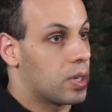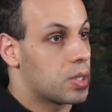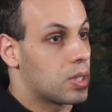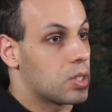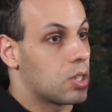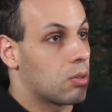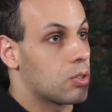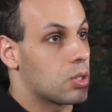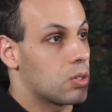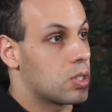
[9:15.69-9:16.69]
for instance, there
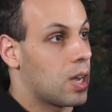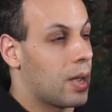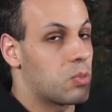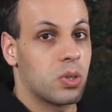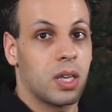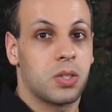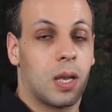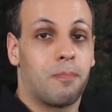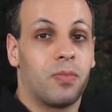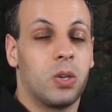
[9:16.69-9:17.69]
are certain times where they
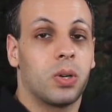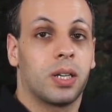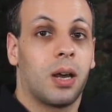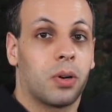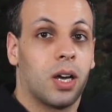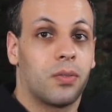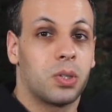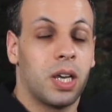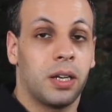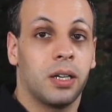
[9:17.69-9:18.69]
say you cannot
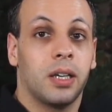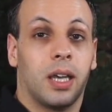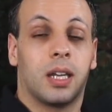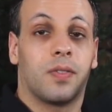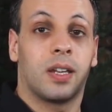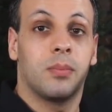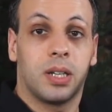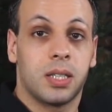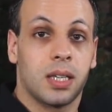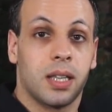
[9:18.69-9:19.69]
recover data, and if
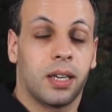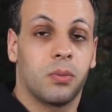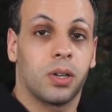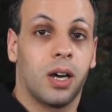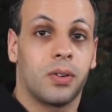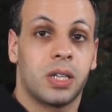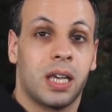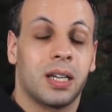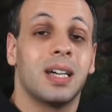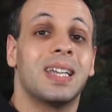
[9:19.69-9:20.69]
anybody says they can recover
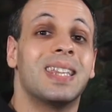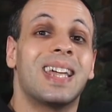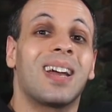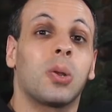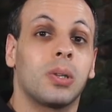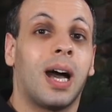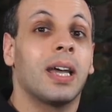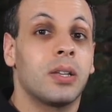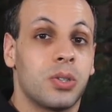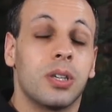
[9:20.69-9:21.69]
data, they are
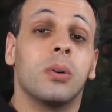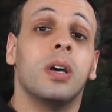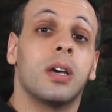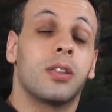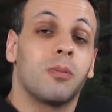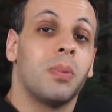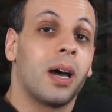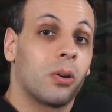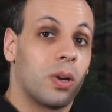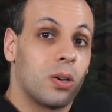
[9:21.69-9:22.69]
lying to you. Their
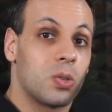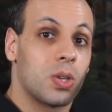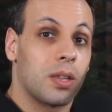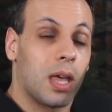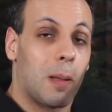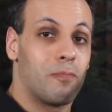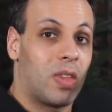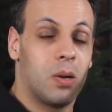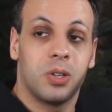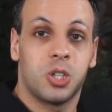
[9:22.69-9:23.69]
moderators say that.
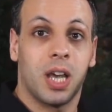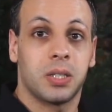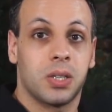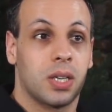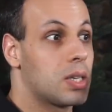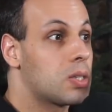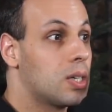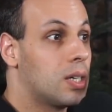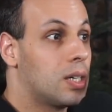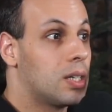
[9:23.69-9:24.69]
And when Jessa
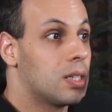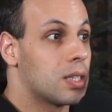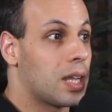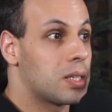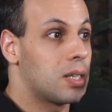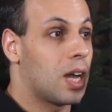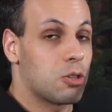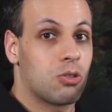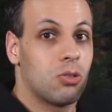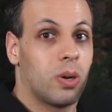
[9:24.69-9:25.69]
says, that's
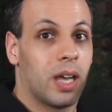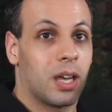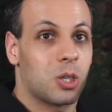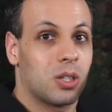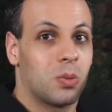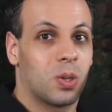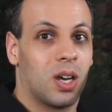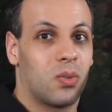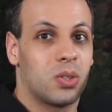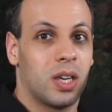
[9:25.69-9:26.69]
not true, I actually
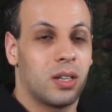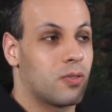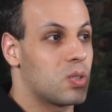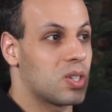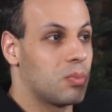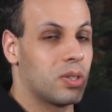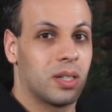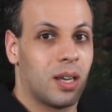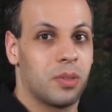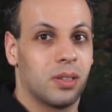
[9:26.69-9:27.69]
recovered data for someone
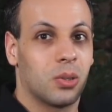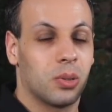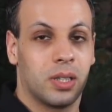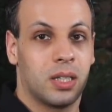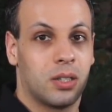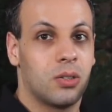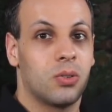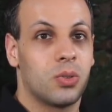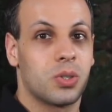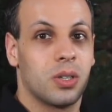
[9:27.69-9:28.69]
and I'm in literally in the
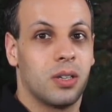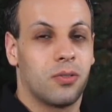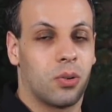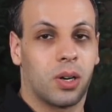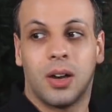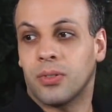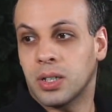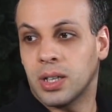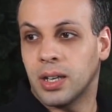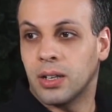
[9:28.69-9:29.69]
news for
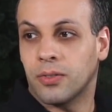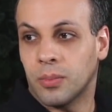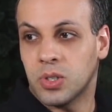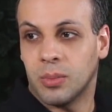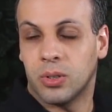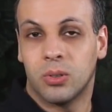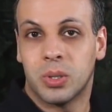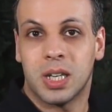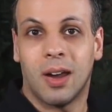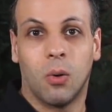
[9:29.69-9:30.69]
recovering data from someone who
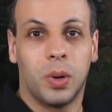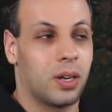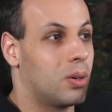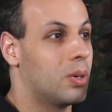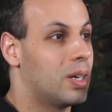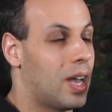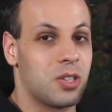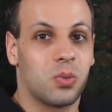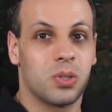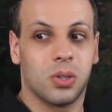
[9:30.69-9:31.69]
is now a widow
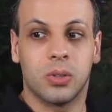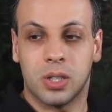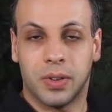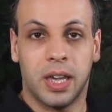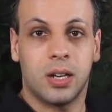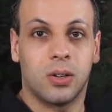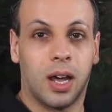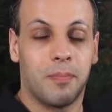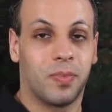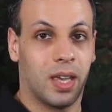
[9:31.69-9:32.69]
as a result of a hate
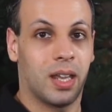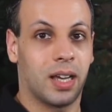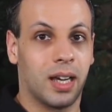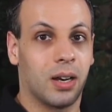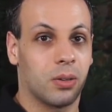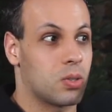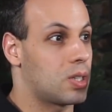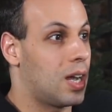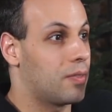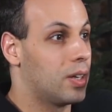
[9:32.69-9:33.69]
crime and I got all their
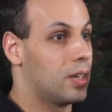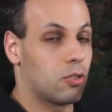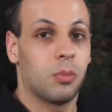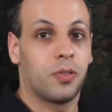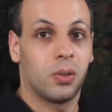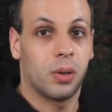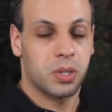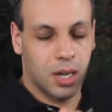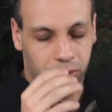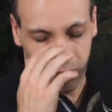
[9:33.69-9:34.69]
stuff from a phone that
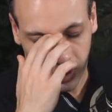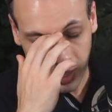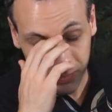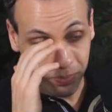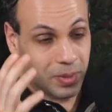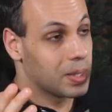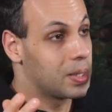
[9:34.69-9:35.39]
was covered in blood,